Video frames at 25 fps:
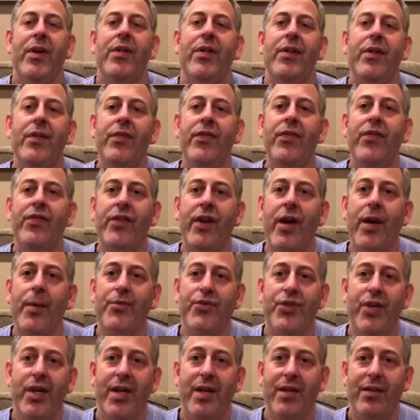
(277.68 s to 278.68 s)
this
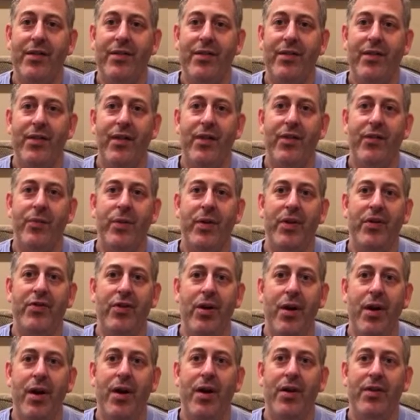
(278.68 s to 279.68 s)
subject has been
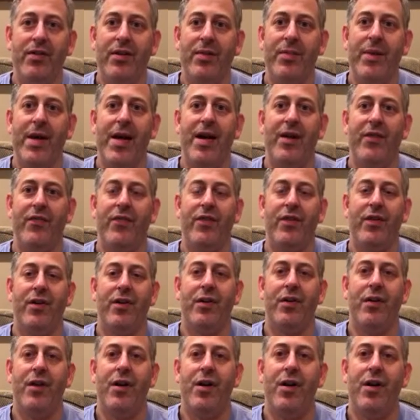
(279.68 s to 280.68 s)
talked about for
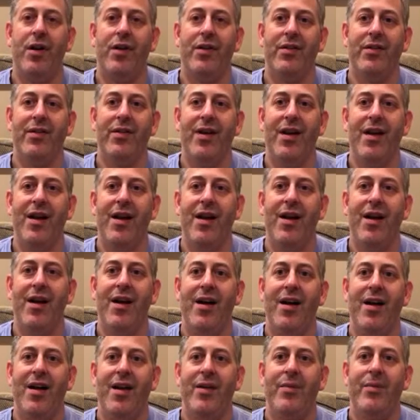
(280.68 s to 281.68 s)
a long
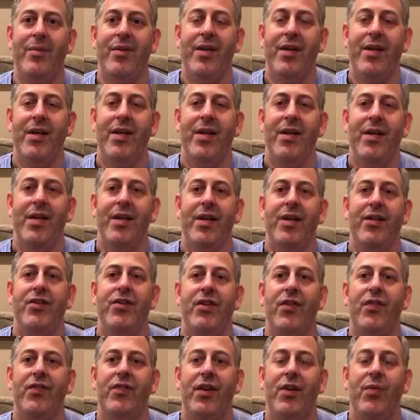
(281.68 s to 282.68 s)
time.
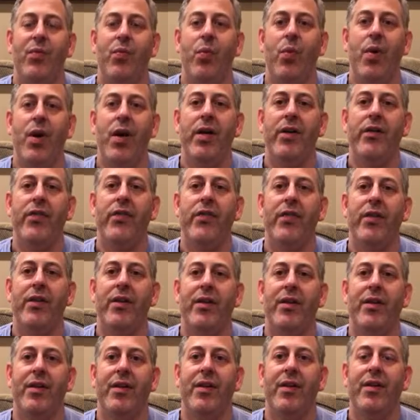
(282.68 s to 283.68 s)
It
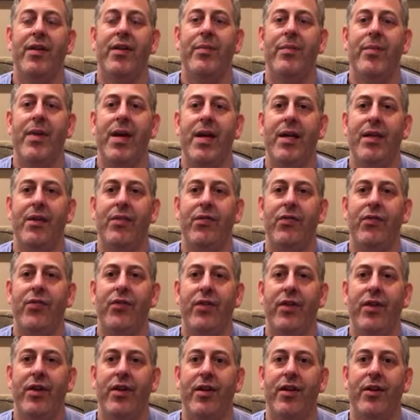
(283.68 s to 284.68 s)
wasn't in the
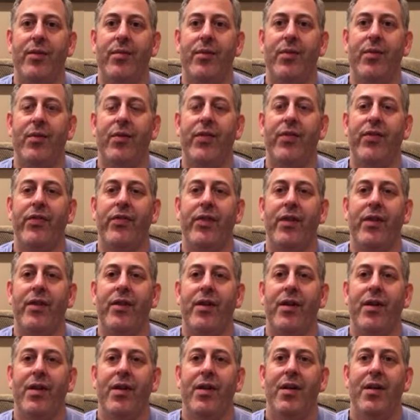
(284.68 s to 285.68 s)
mainstream. And it
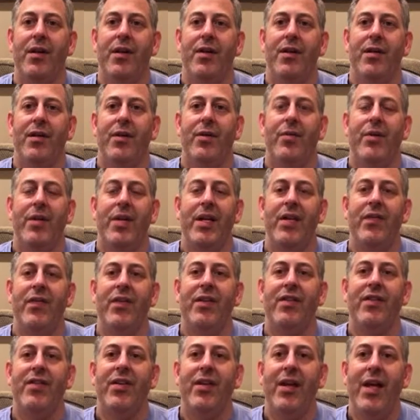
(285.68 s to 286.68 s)
wasn't, I mean,
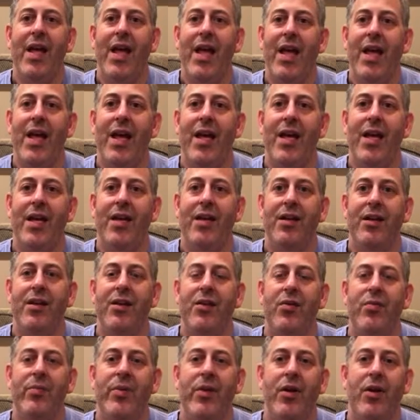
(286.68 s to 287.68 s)
even today,
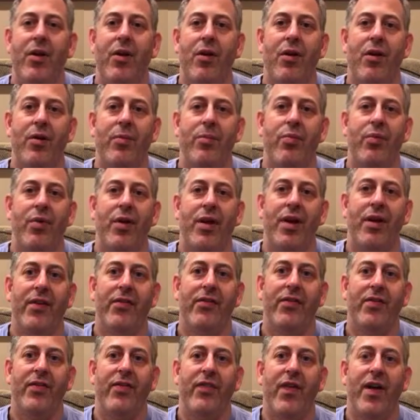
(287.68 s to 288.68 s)
you would be hard
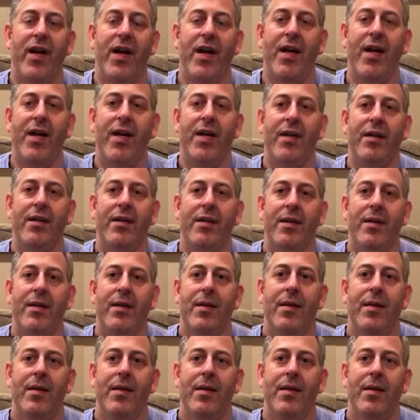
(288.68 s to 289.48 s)
pressed to find